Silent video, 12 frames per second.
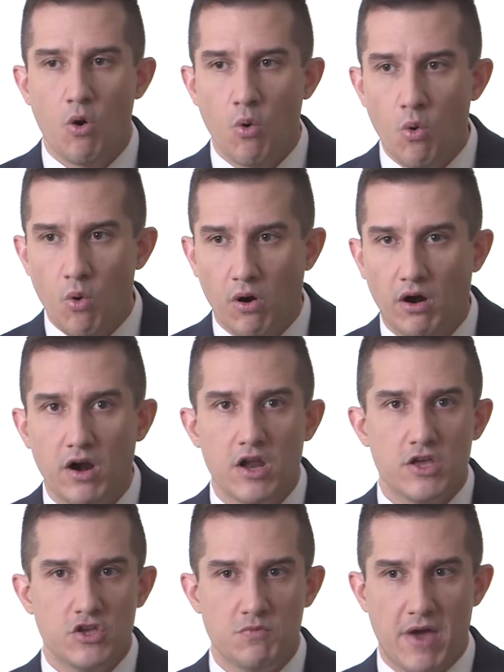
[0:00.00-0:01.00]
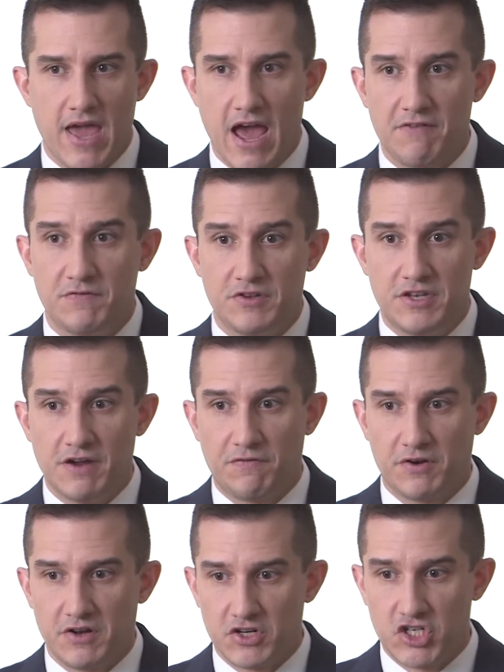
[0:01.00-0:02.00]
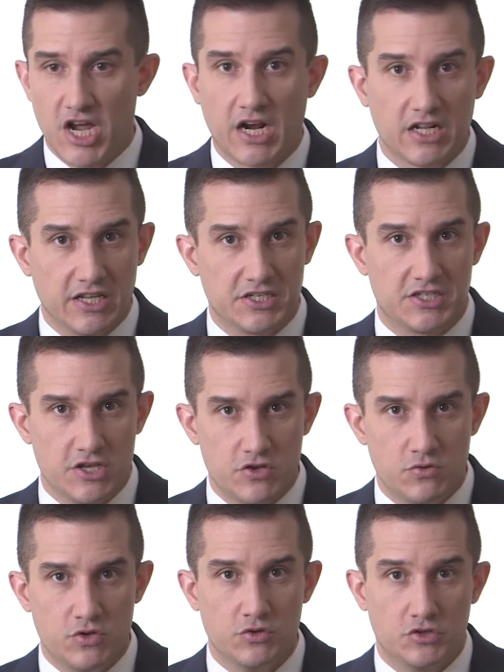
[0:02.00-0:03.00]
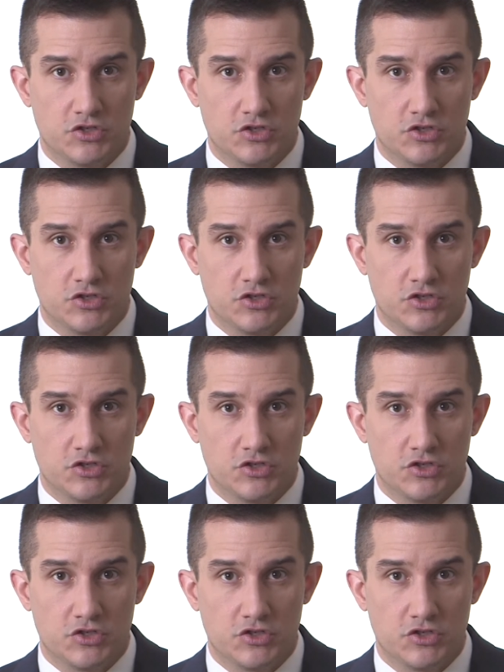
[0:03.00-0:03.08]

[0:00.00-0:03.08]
Or you may have different checklists that you use